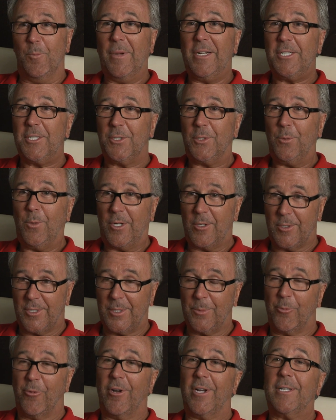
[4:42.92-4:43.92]
Much to our
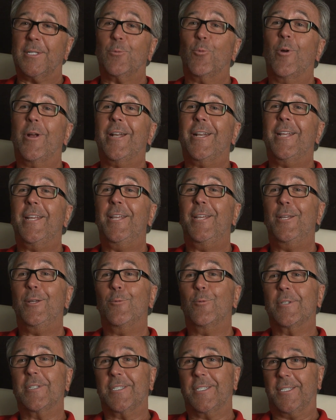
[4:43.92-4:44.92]
surprise, when he
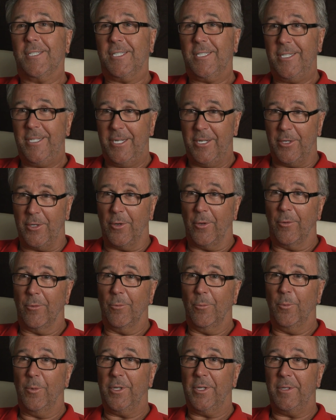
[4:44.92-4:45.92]
was a senior,
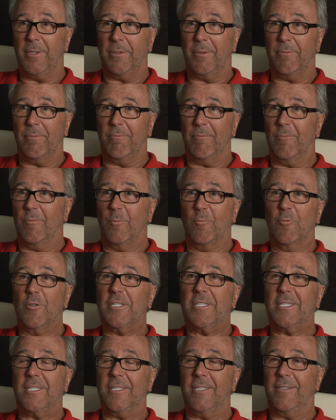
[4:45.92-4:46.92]
we
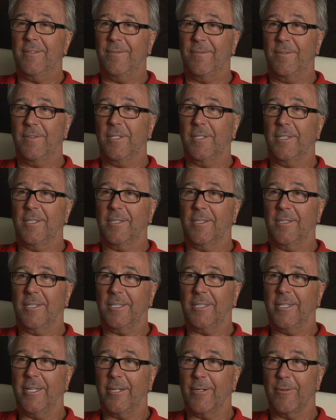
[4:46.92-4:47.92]
received
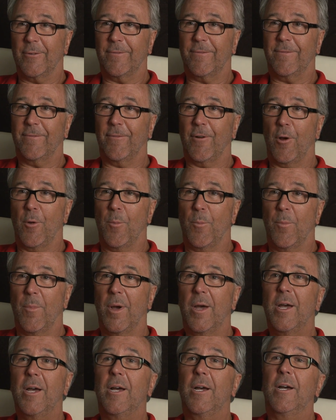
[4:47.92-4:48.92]
a letter from